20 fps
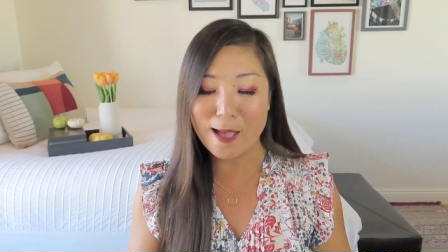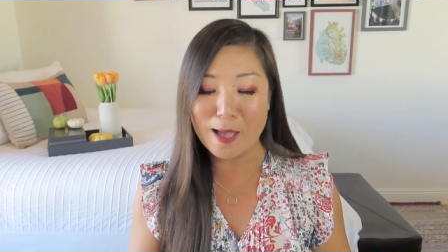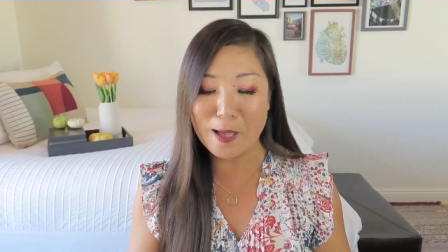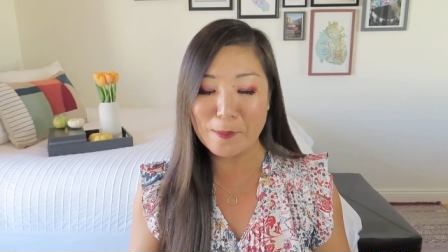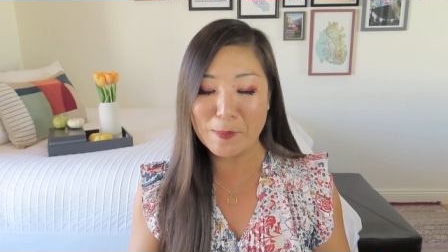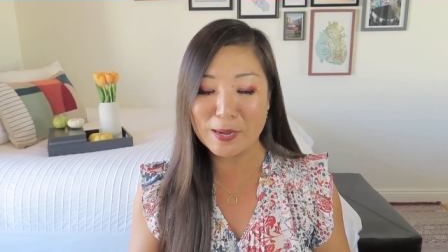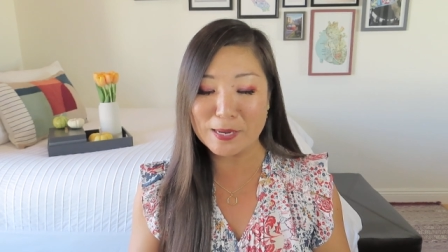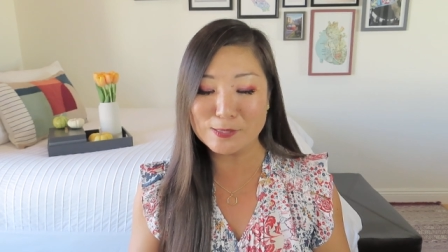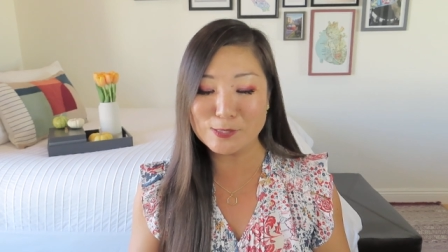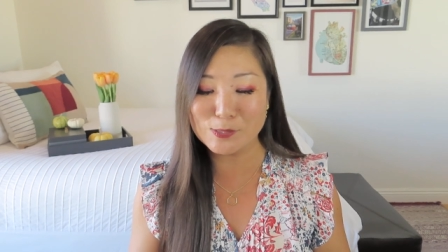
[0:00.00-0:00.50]
Um,
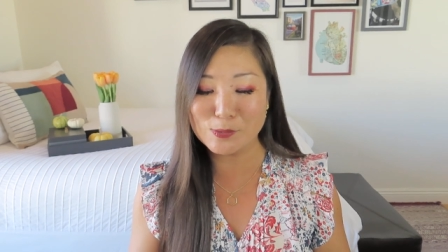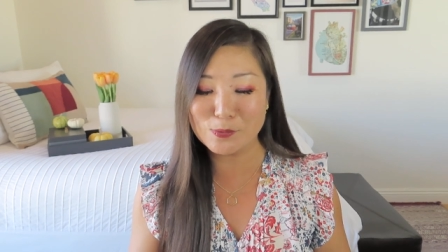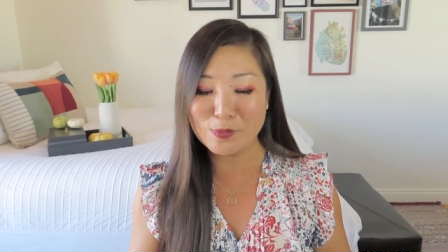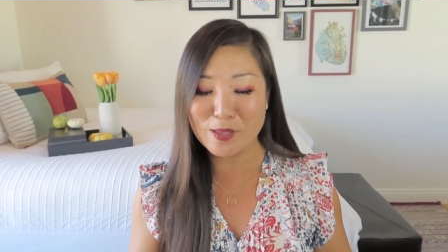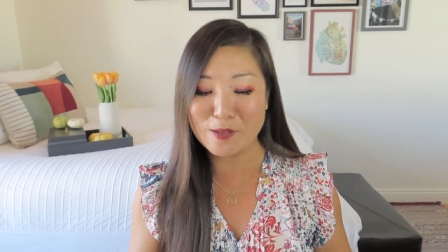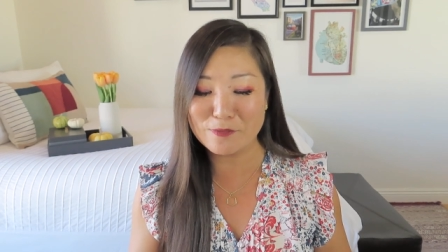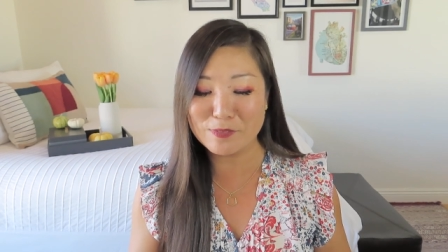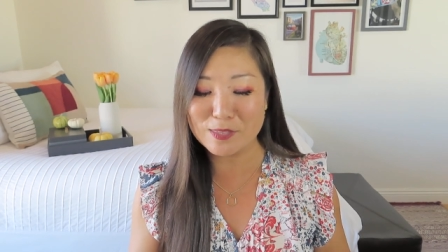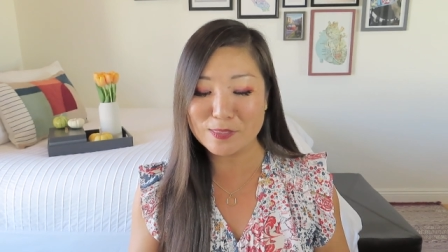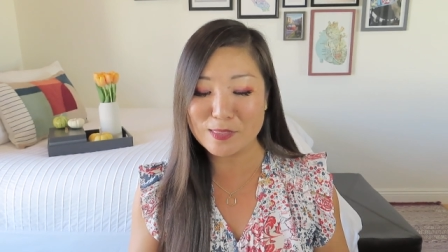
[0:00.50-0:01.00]
and I do
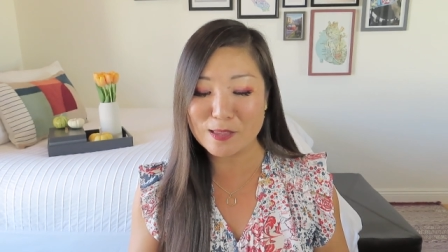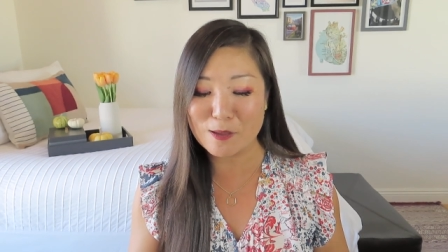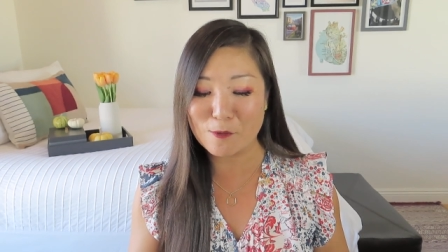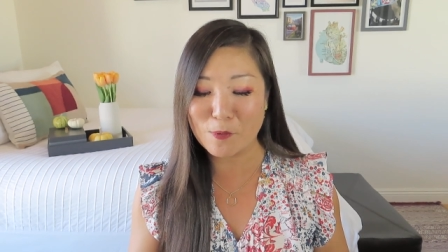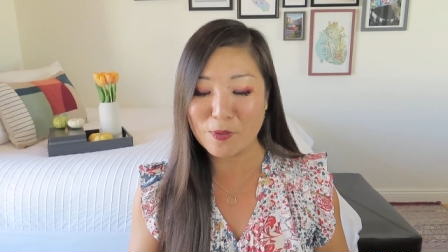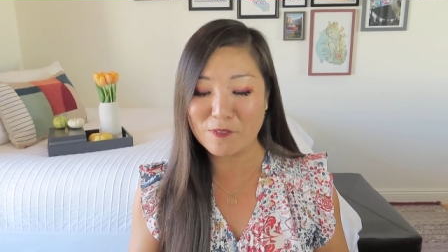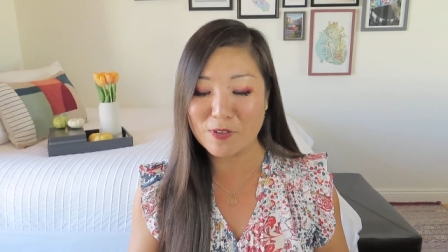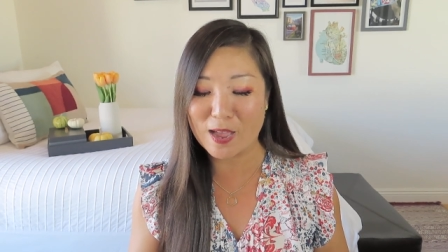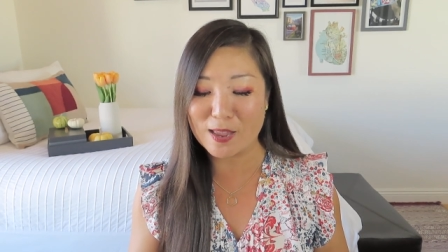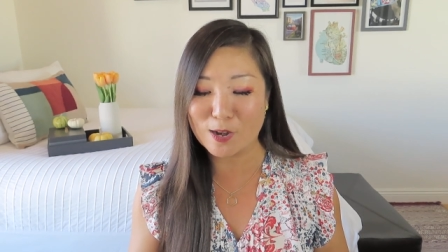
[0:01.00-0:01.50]
love that they,
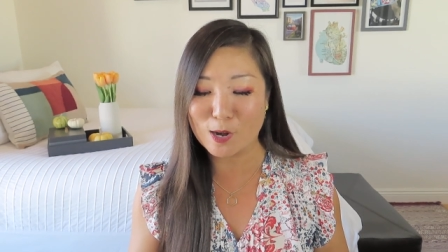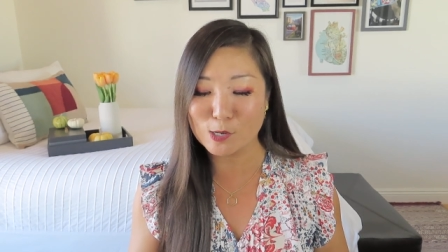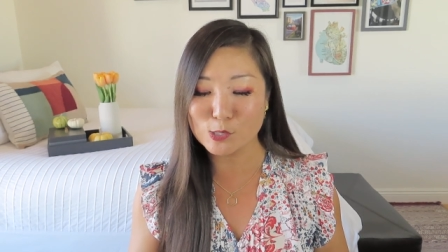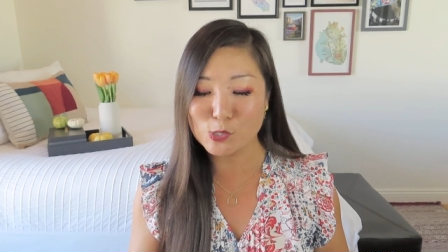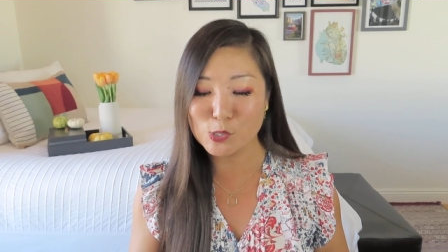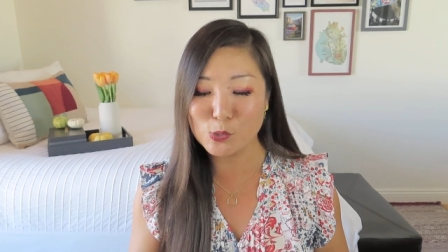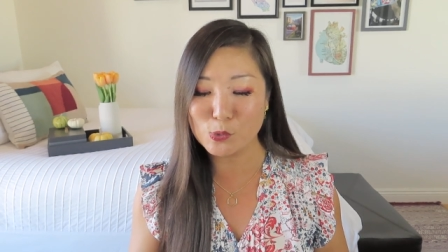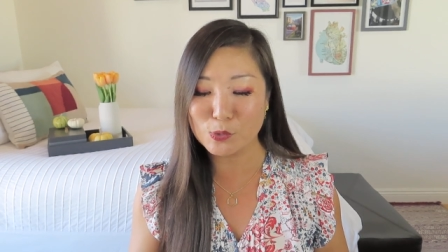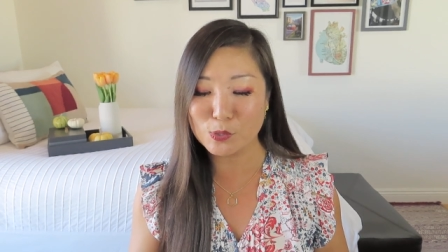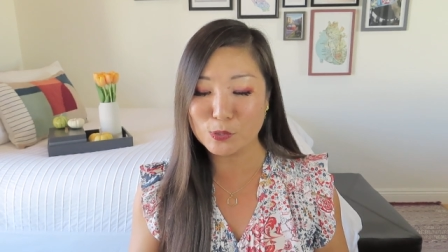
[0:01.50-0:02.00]
we've got our
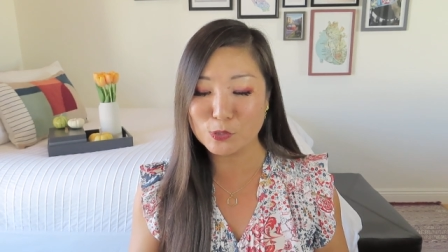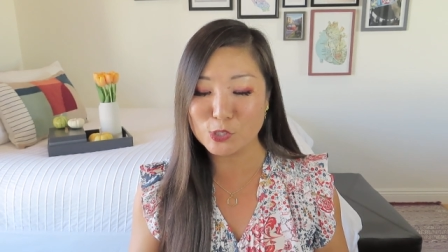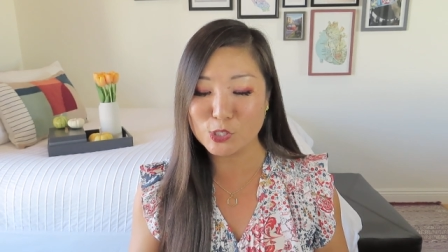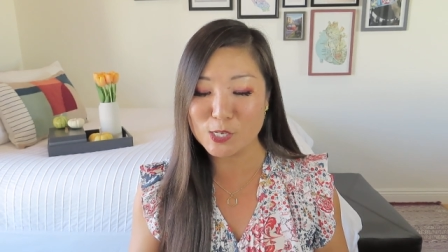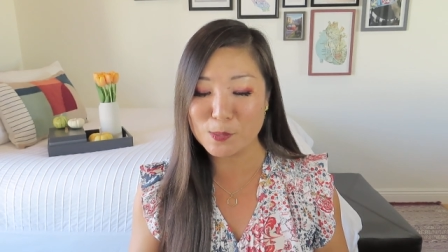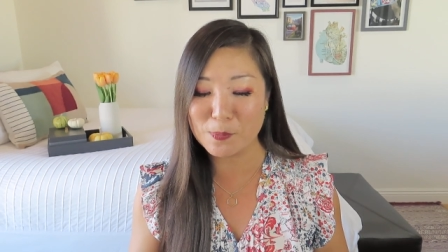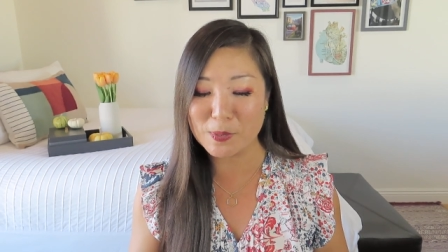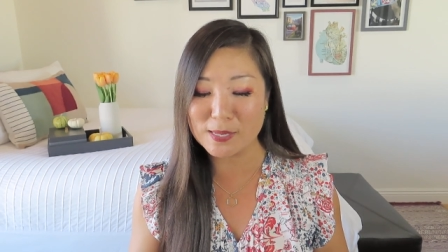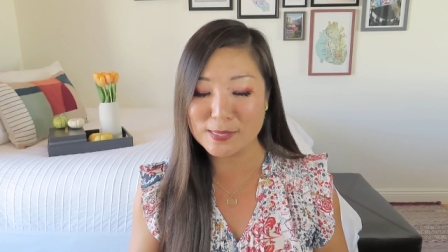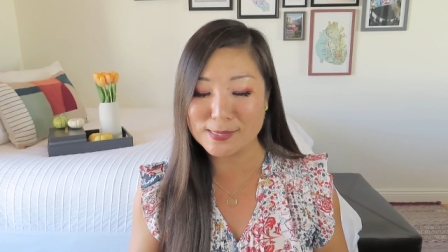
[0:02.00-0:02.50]
two little
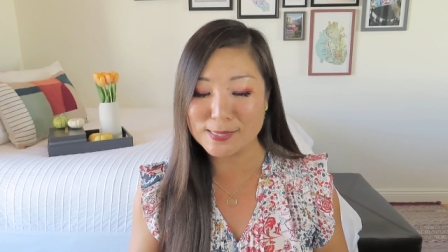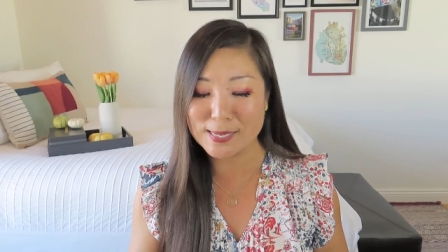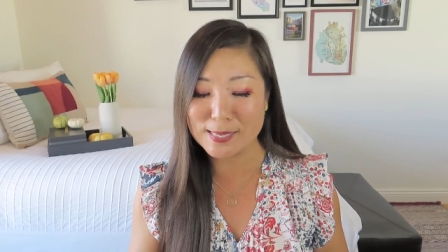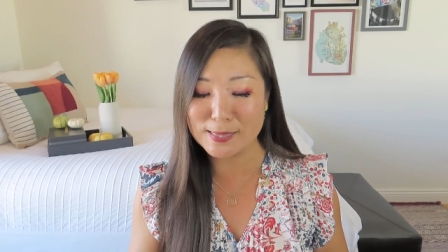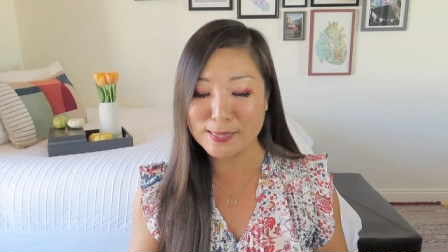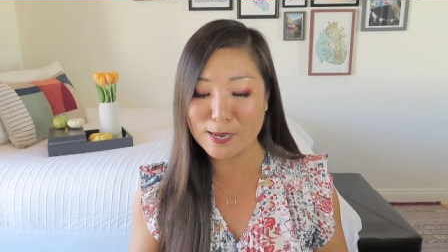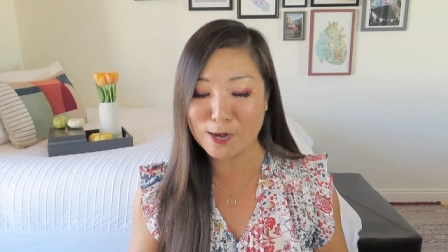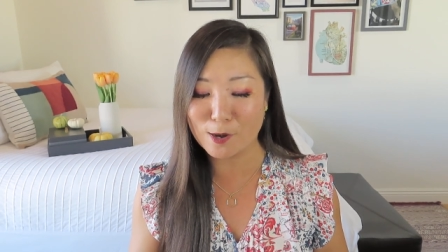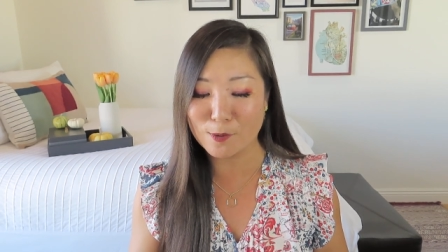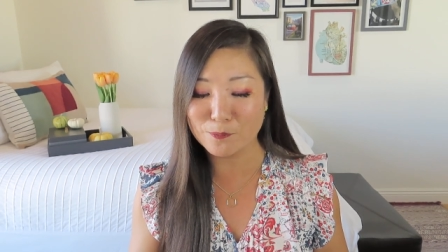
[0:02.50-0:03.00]
sheepies
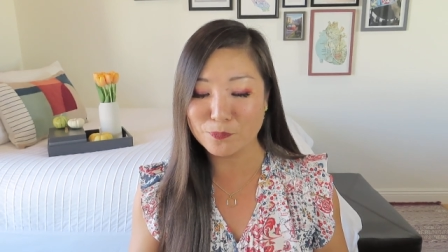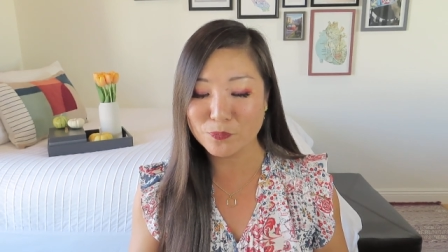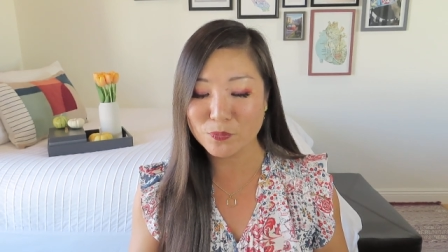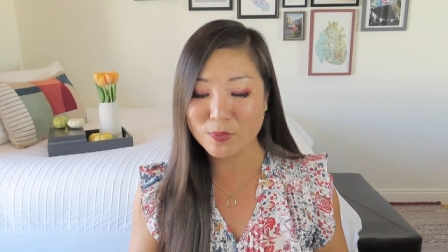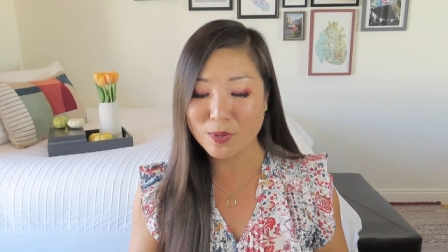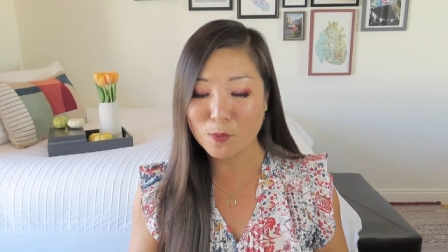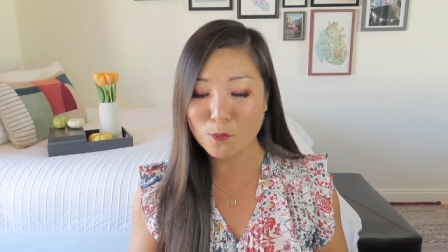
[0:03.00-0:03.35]
in there,